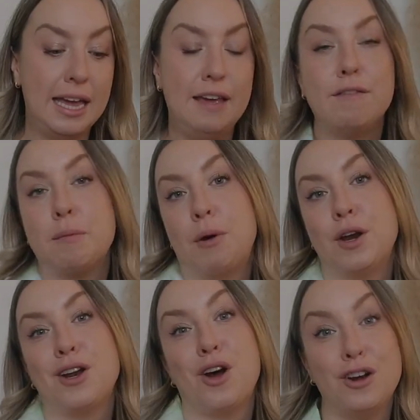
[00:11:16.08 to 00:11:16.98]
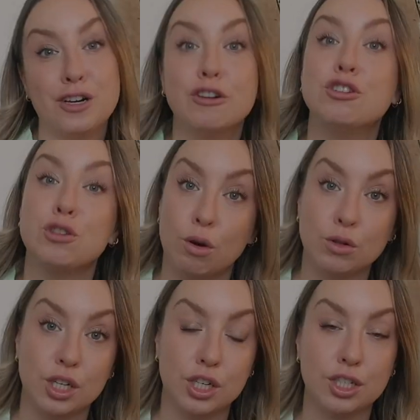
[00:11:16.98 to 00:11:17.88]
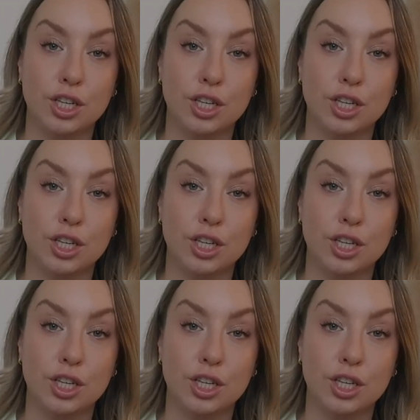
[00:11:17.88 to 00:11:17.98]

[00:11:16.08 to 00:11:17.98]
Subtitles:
even put it on your shoulder.